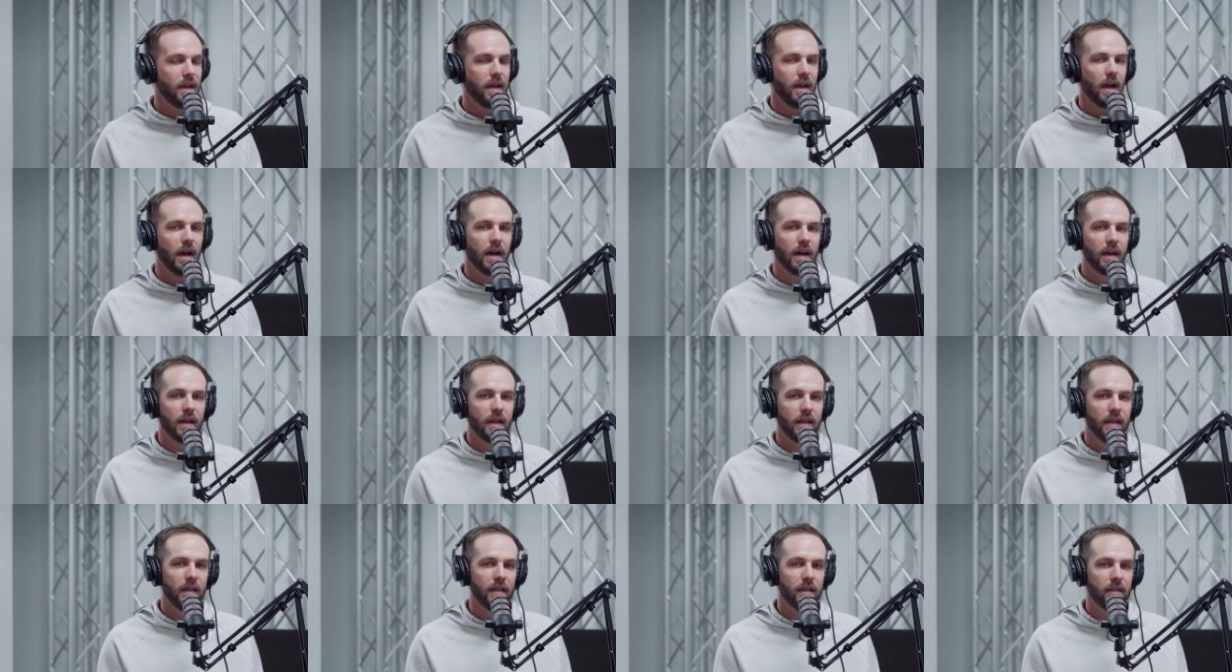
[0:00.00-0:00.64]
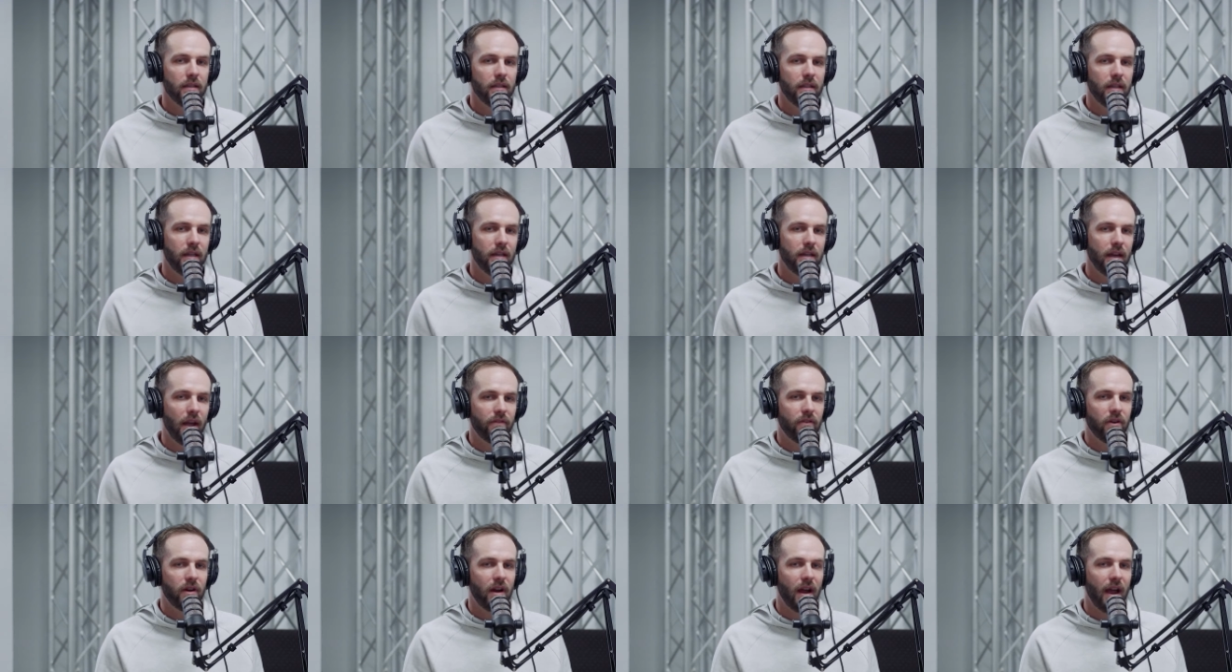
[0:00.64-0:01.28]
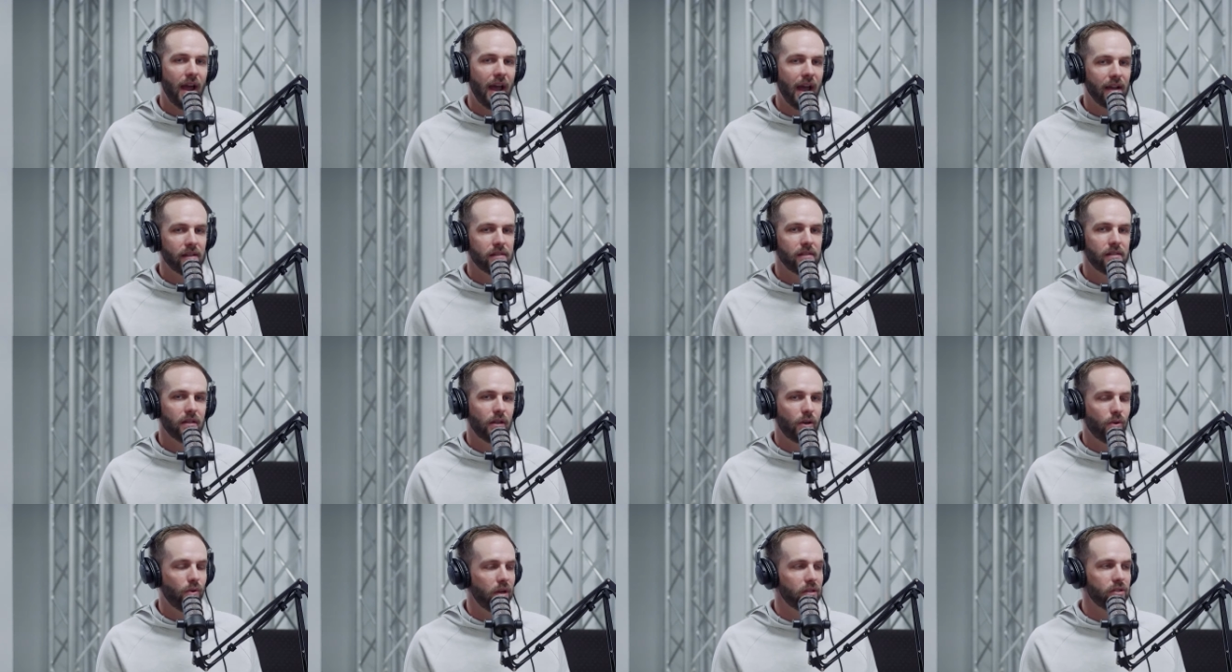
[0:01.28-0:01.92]
Uh, it, he never asked a
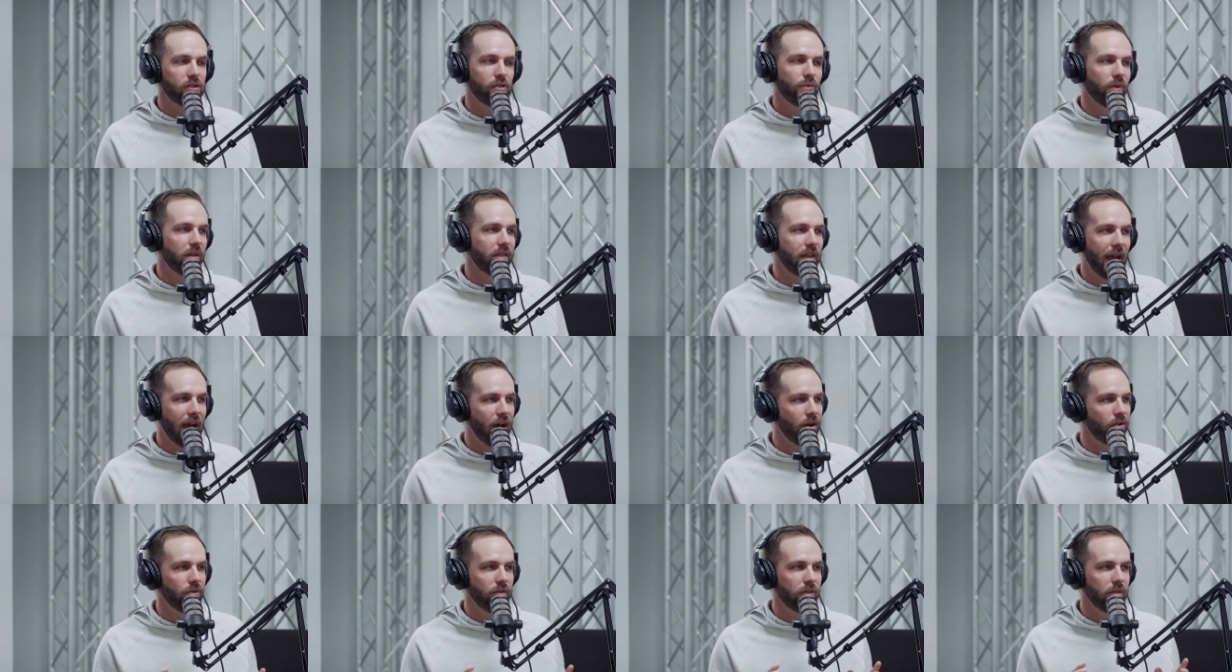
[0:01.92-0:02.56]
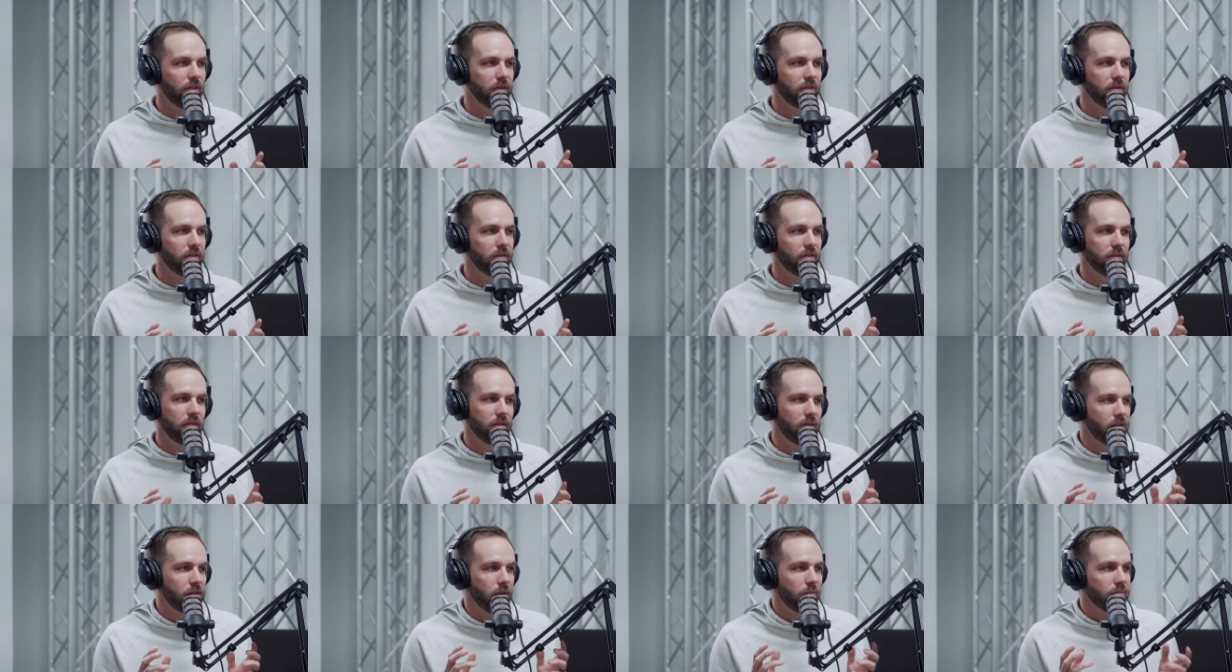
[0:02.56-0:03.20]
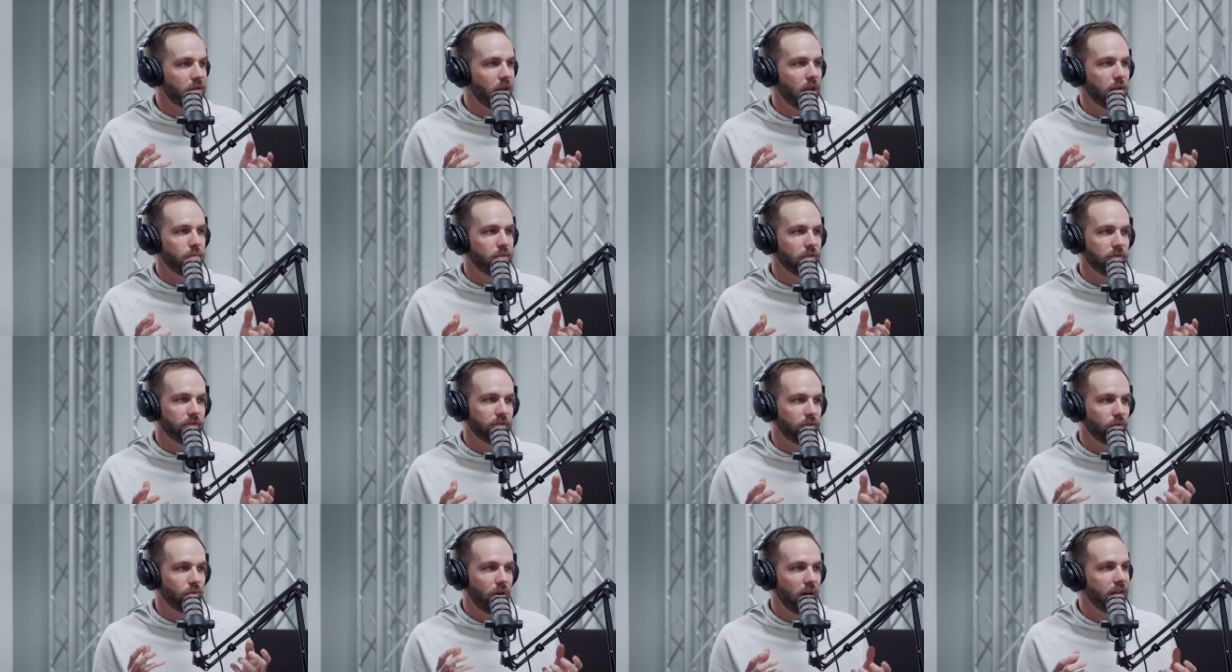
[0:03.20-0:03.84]
question without some type
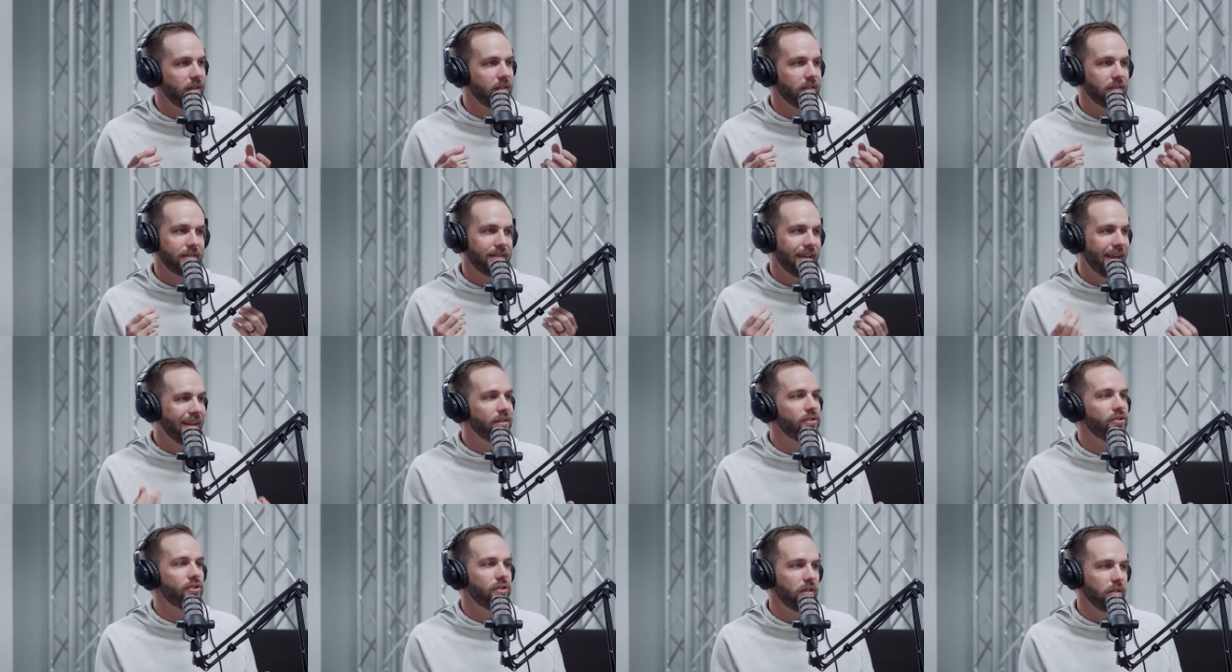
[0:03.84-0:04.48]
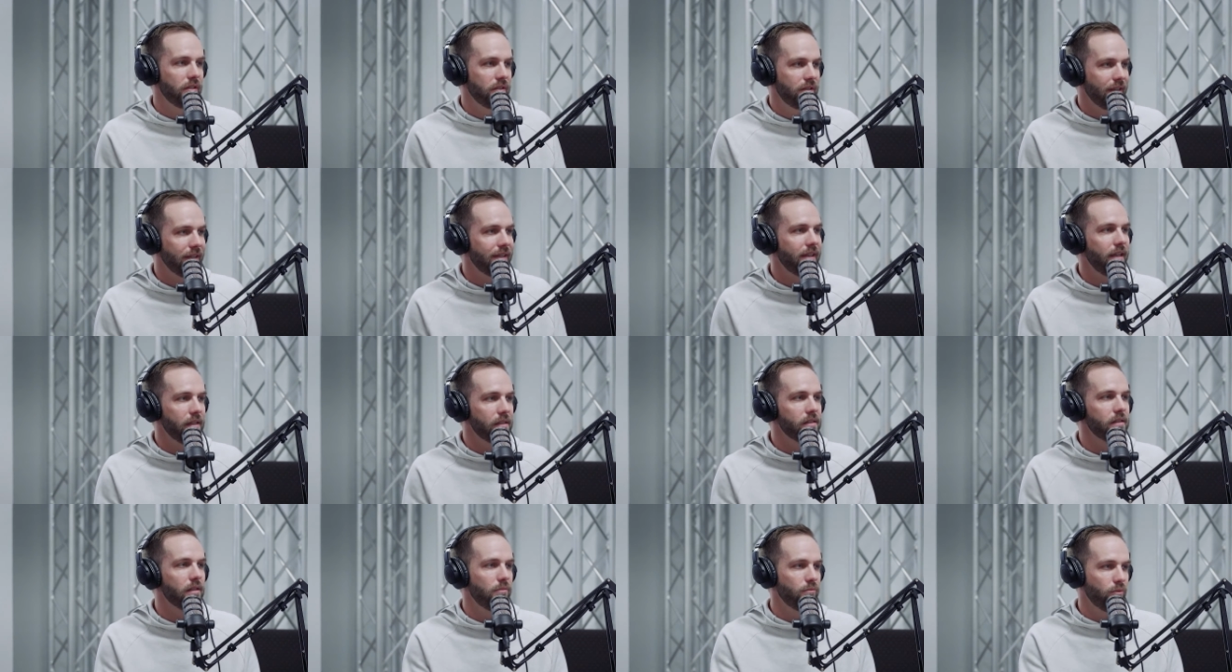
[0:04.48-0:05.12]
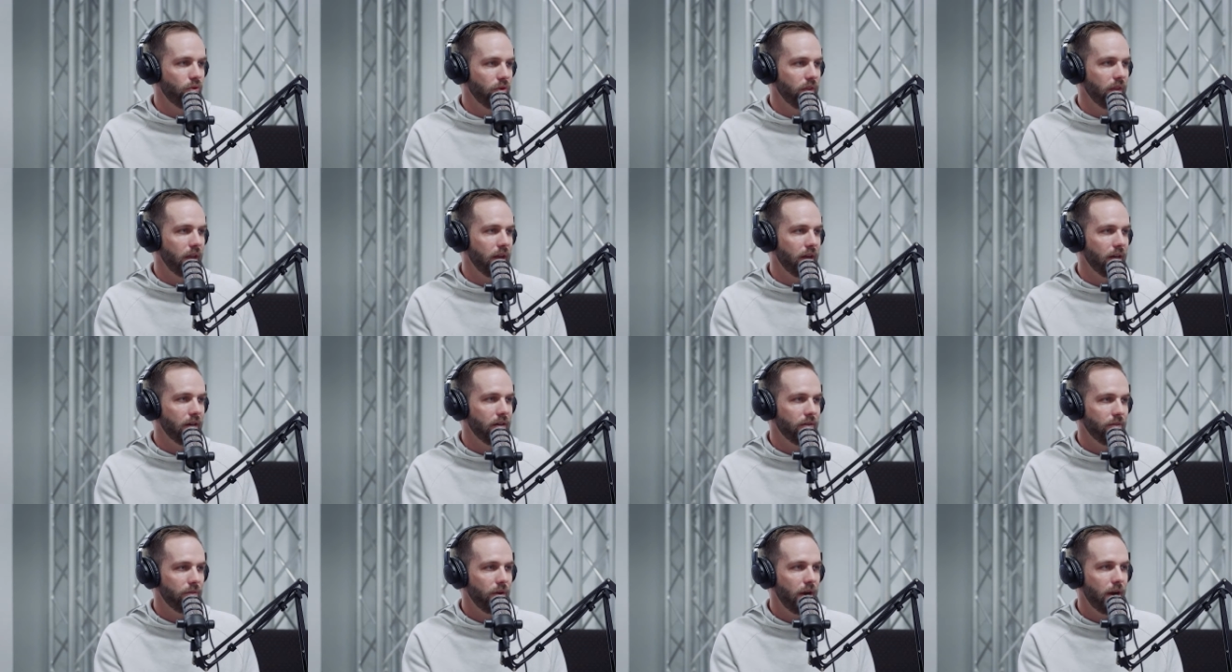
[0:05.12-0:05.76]
of great intention to get someone
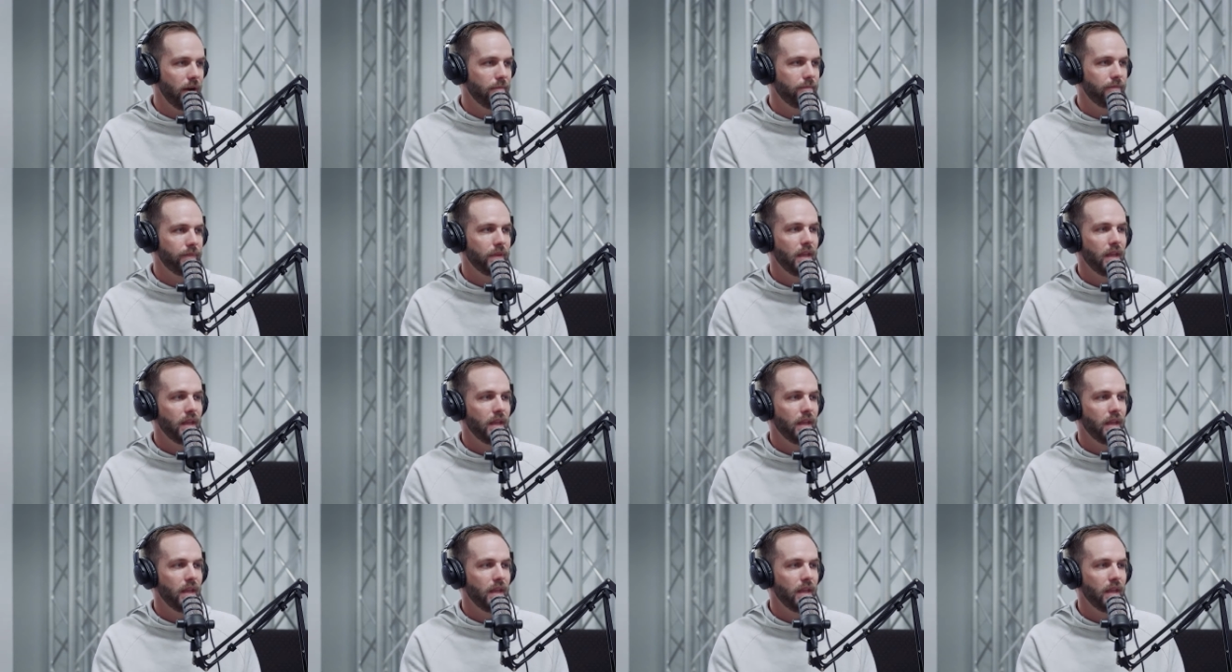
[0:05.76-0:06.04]
there, hmm. right?